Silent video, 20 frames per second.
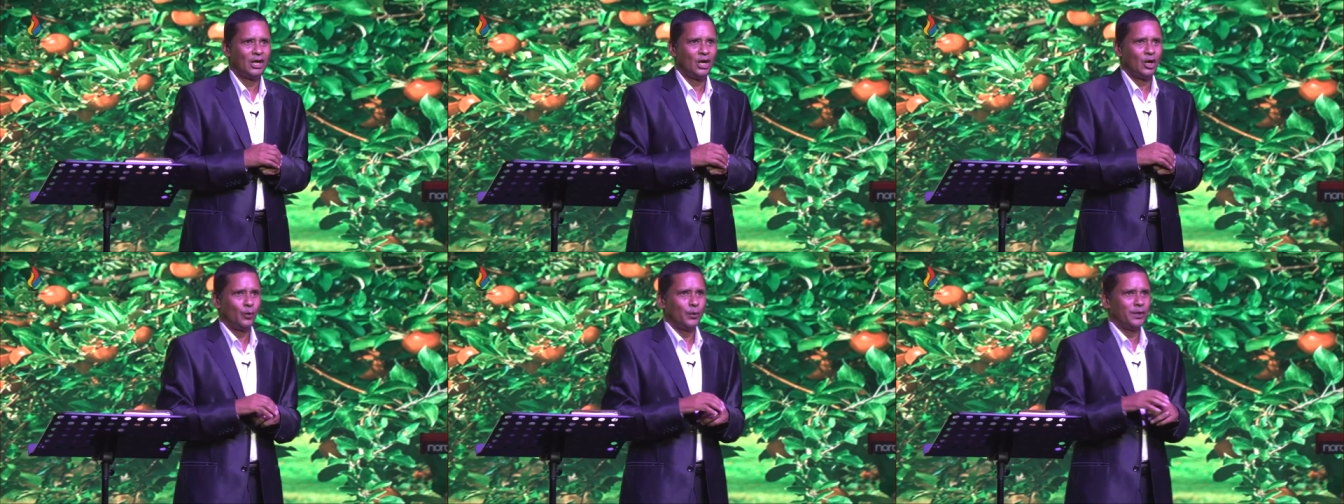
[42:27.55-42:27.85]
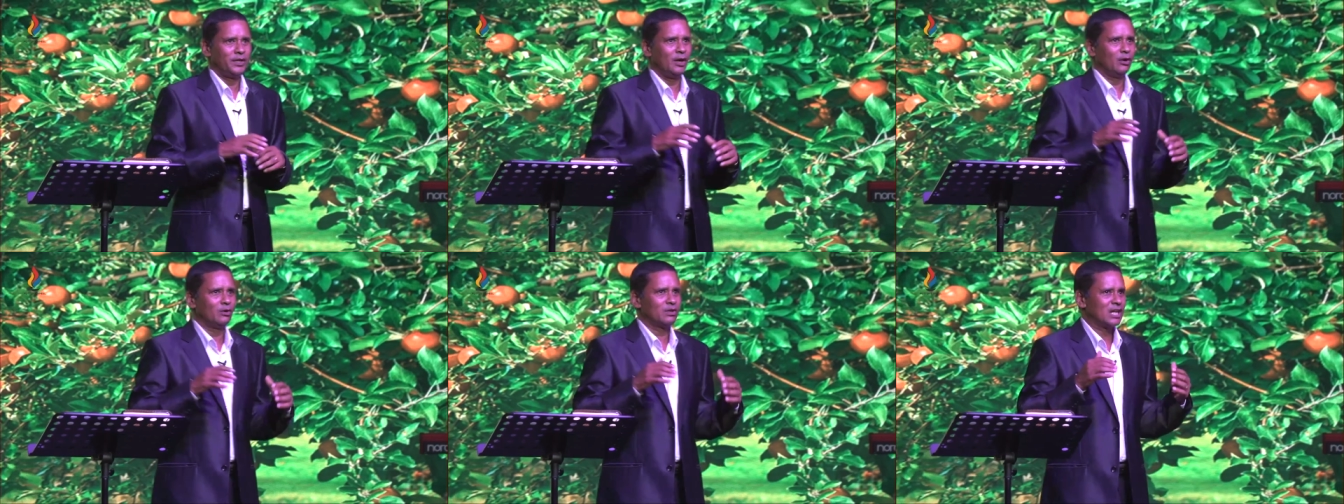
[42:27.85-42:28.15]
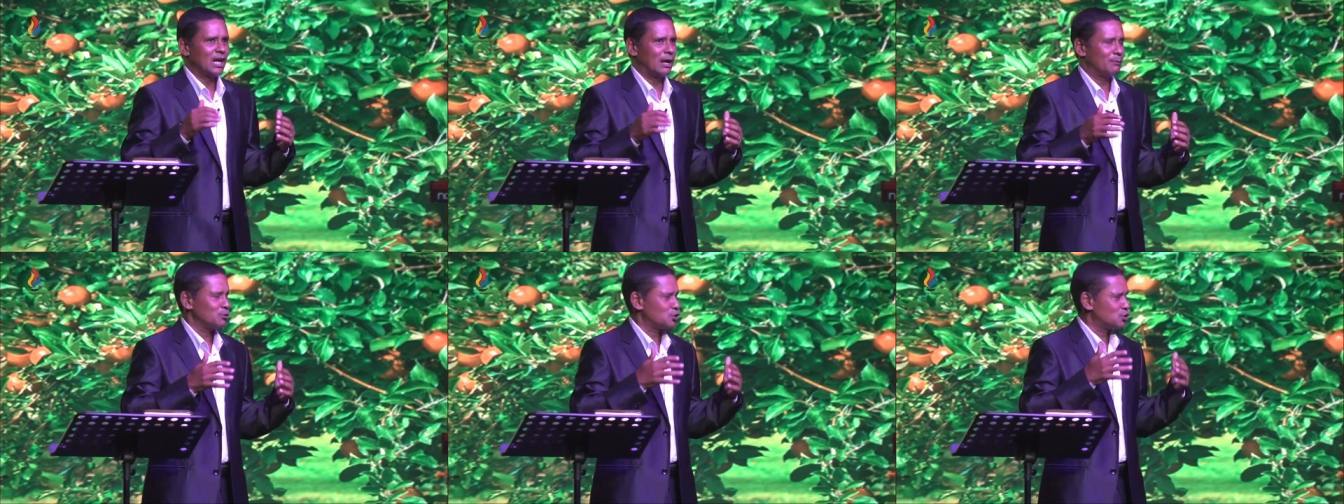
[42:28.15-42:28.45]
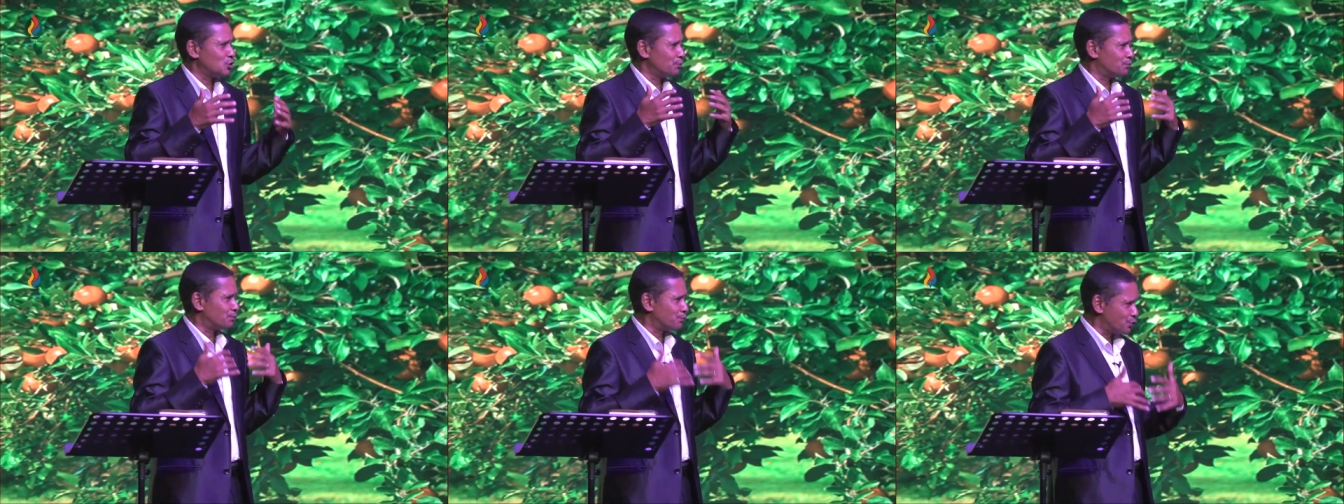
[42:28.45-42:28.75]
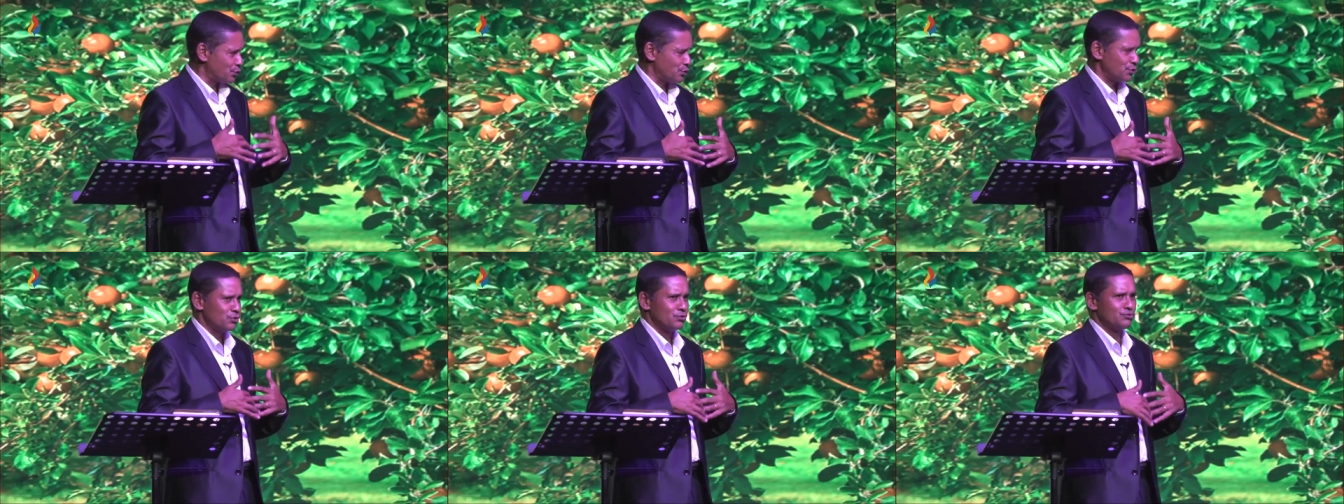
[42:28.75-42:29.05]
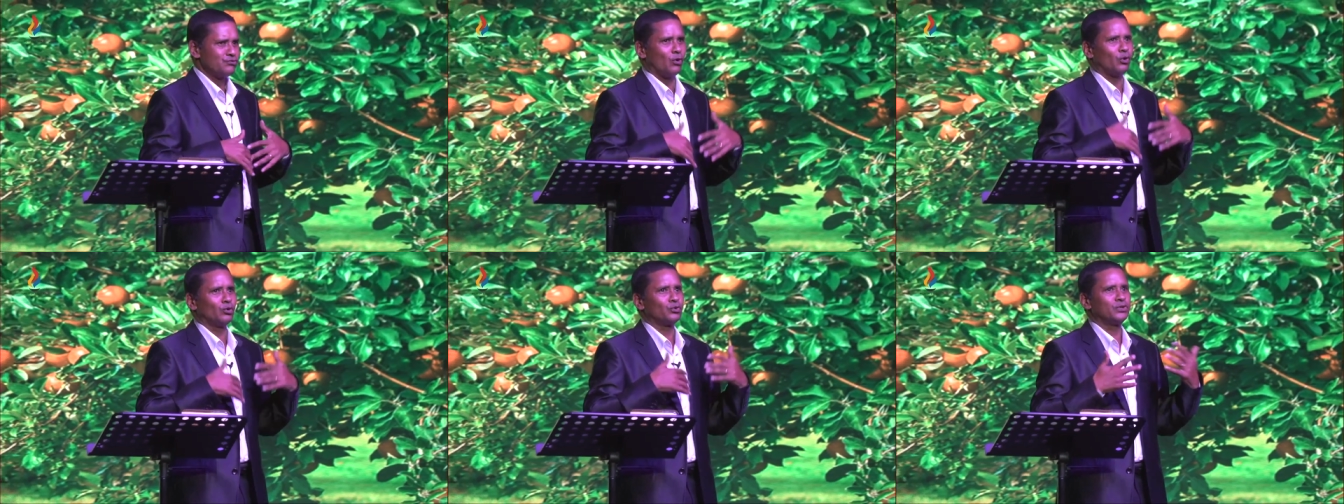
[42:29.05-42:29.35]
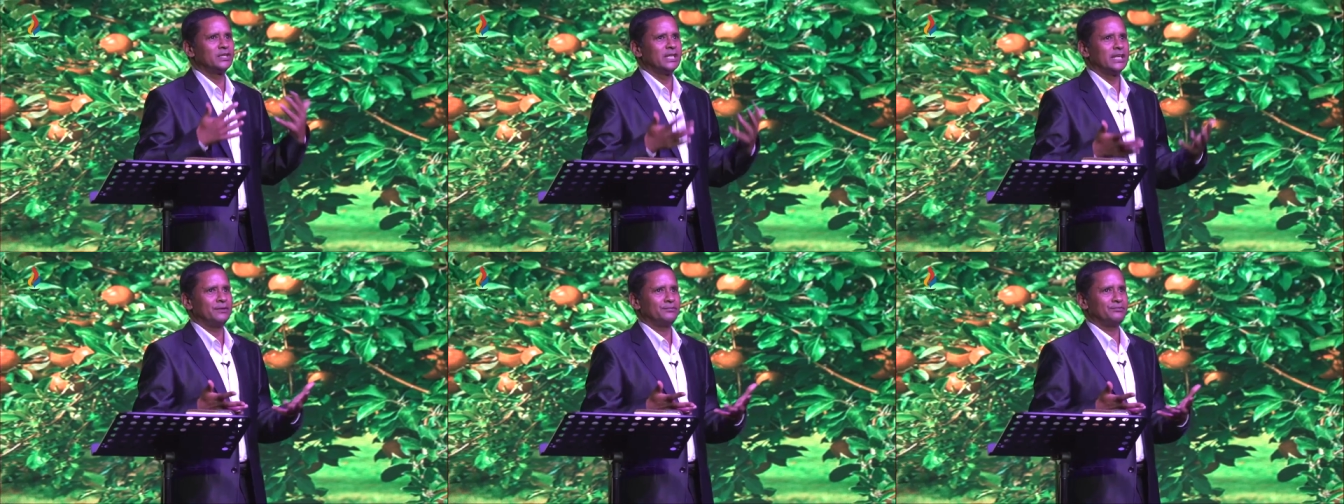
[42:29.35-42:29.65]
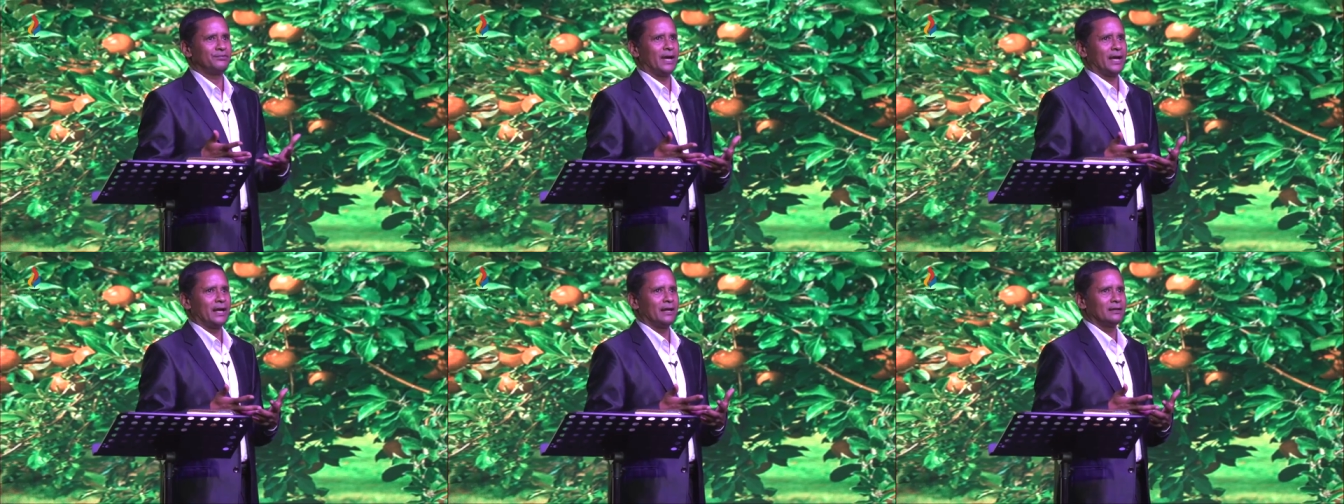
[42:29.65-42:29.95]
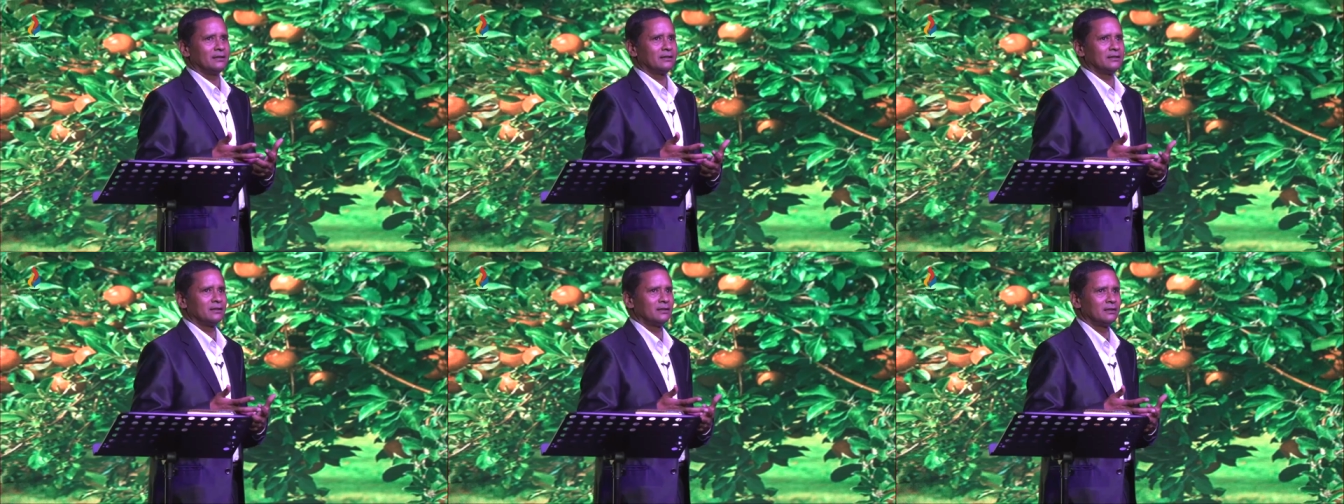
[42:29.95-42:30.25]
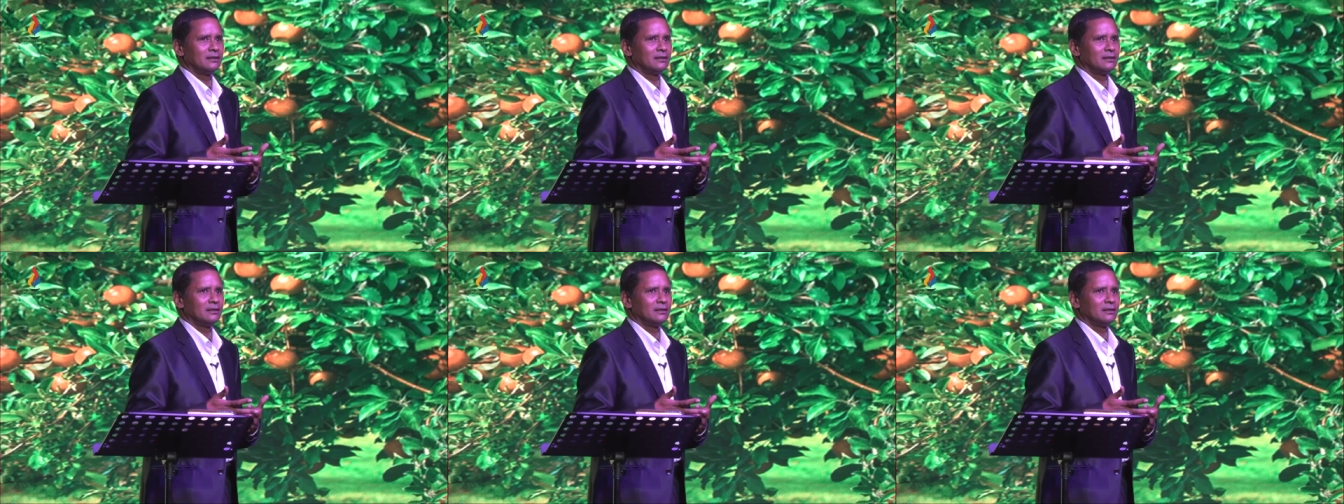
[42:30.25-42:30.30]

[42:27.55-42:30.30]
We don't come to prove or defend.